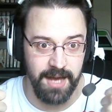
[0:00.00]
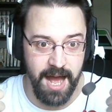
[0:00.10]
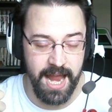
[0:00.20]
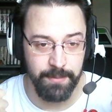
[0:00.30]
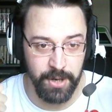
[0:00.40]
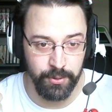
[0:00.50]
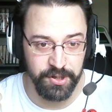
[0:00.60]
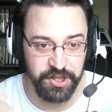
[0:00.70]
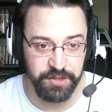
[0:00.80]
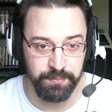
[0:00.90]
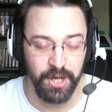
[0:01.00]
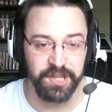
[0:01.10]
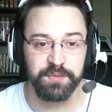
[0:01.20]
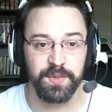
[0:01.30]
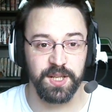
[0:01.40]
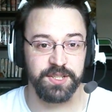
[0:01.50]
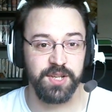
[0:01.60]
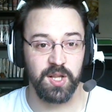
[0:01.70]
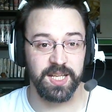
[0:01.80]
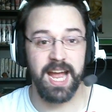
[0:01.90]
I am a responsible
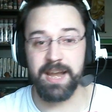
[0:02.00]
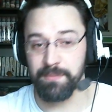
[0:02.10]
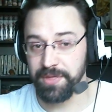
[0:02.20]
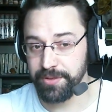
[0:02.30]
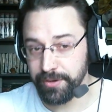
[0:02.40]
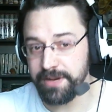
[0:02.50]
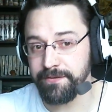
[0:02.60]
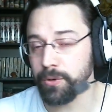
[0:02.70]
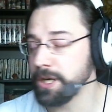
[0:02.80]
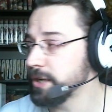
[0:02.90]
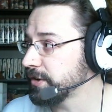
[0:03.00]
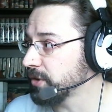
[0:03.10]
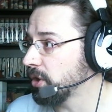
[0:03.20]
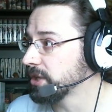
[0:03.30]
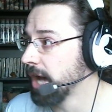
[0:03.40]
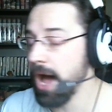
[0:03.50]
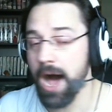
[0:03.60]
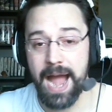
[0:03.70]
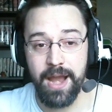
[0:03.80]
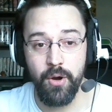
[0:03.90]
adult. I am 34 years old.
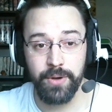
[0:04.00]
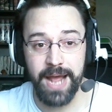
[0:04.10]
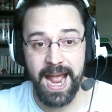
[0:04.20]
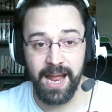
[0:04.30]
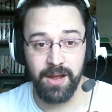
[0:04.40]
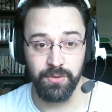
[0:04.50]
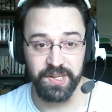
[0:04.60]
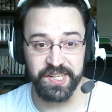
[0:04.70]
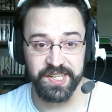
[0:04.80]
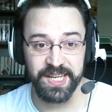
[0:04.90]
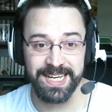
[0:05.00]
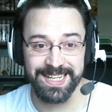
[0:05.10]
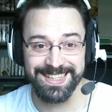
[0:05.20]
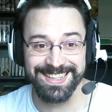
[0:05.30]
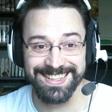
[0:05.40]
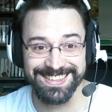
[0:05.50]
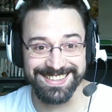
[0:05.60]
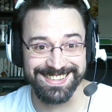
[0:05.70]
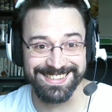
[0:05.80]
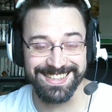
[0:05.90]
I own a house.
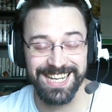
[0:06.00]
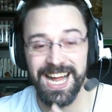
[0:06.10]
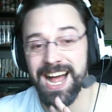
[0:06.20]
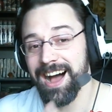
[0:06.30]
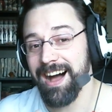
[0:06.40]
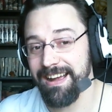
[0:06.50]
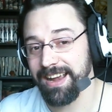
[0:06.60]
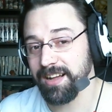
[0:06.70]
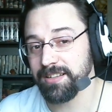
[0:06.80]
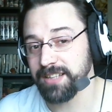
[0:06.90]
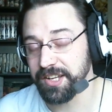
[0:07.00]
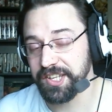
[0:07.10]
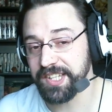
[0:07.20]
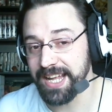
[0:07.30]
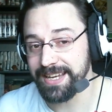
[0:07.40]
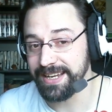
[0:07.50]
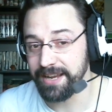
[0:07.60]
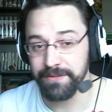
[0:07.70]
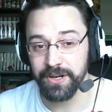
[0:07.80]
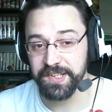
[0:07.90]
I held a steady
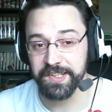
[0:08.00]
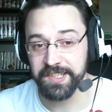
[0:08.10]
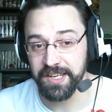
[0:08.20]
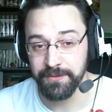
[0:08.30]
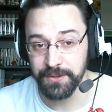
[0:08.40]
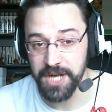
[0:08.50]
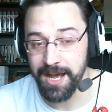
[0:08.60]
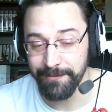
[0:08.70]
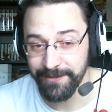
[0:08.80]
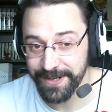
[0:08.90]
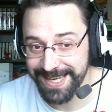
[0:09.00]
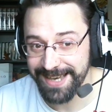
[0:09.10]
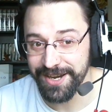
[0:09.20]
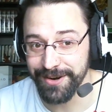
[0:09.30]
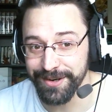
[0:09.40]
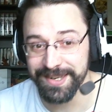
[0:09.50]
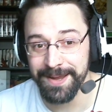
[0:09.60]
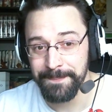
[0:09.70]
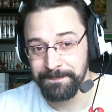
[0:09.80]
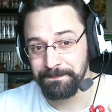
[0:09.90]
and very successful job for 10 years.
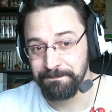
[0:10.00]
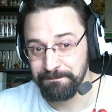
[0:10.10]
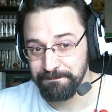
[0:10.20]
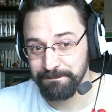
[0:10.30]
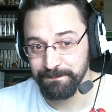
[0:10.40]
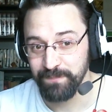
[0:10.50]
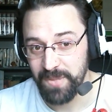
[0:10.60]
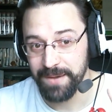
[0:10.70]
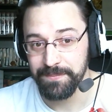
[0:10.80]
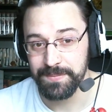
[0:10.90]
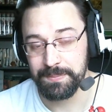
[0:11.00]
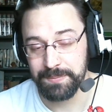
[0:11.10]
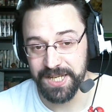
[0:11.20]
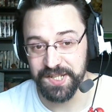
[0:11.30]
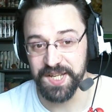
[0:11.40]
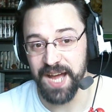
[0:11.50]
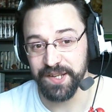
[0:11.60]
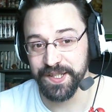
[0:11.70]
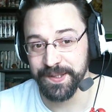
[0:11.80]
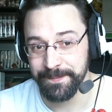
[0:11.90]
Please,
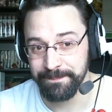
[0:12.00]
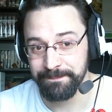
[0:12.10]
guys,